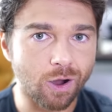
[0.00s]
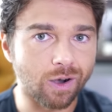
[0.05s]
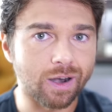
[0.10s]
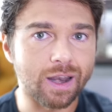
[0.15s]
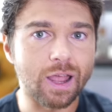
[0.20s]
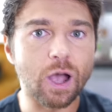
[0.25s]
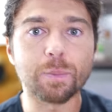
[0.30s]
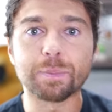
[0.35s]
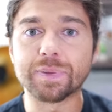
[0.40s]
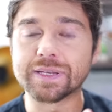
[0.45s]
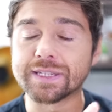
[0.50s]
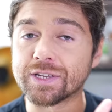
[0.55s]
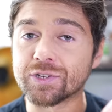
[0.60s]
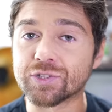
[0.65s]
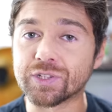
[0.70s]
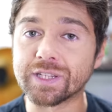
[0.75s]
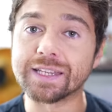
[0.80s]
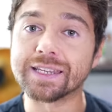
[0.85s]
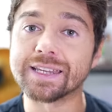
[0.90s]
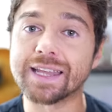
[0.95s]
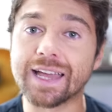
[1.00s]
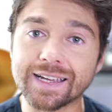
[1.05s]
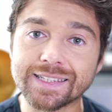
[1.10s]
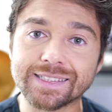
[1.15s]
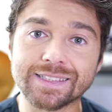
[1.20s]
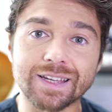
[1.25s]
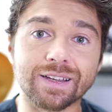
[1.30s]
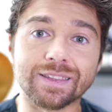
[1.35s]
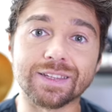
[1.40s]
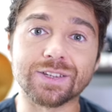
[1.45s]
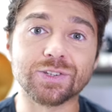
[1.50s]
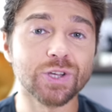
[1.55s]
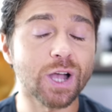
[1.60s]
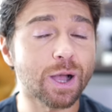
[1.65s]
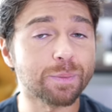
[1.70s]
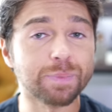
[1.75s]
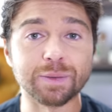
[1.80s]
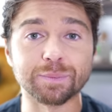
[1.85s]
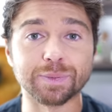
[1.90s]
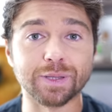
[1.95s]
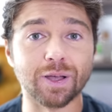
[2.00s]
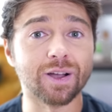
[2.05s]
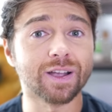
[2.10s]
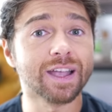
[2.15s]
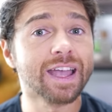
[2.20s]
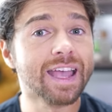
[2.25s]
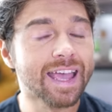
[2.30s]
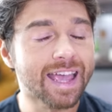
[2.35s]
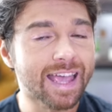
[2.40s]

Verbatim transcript: are now potentially next on the chopping block.